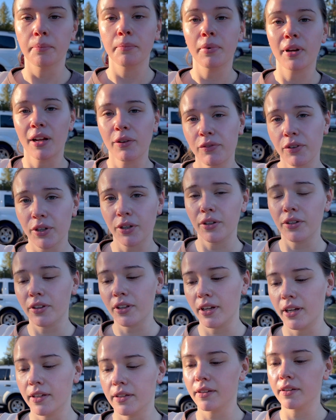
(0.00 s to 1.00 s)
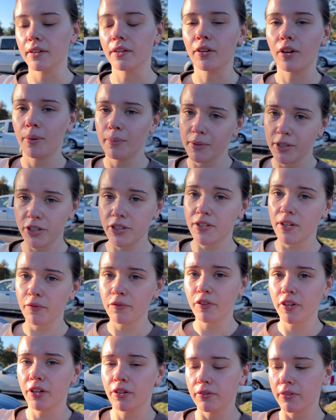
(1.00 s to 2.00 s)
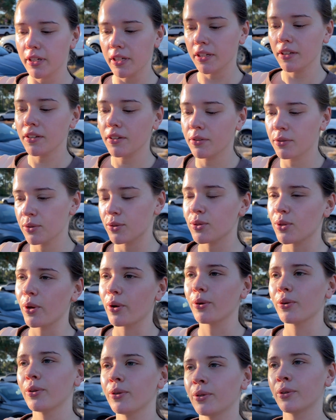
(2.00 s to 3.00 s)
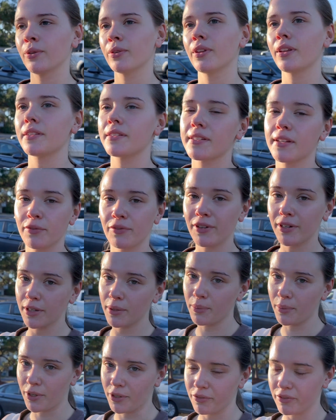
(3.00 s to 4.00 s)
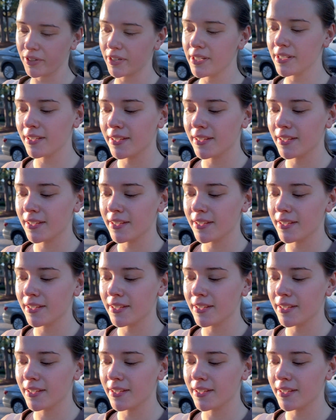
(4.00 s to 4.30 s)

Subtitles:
but I feel good that I did accomplish something already, so that's definitely worth it.